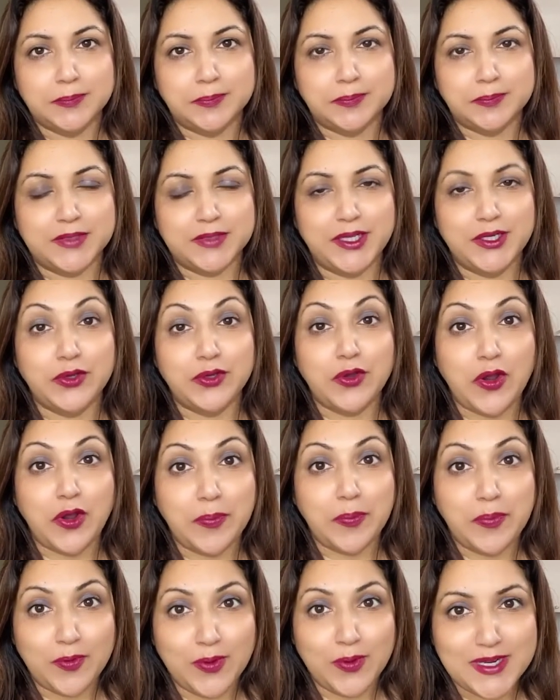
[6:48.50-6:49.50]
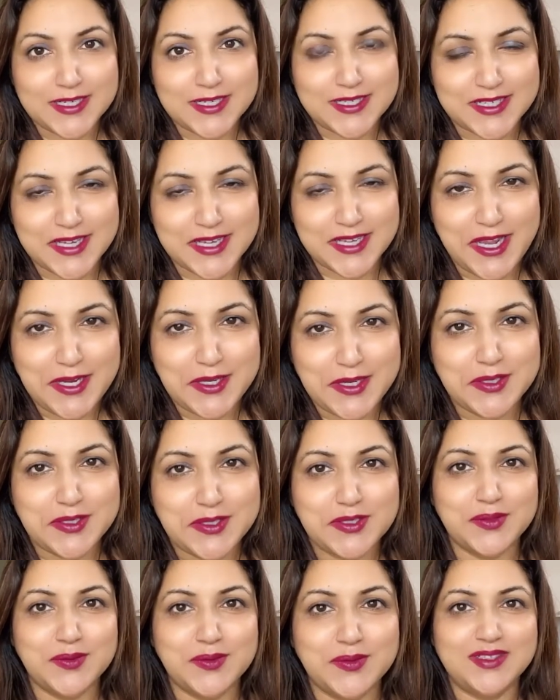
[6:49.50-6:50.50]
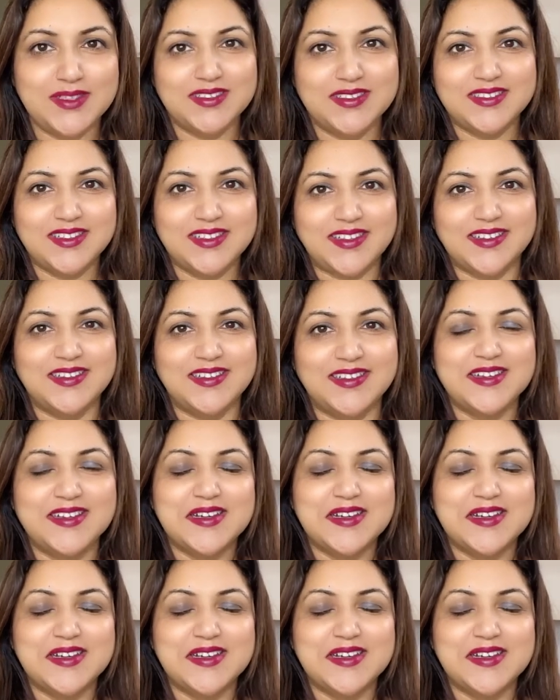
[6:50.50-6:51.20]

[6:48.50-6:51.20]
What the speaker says: incorporated into the dal.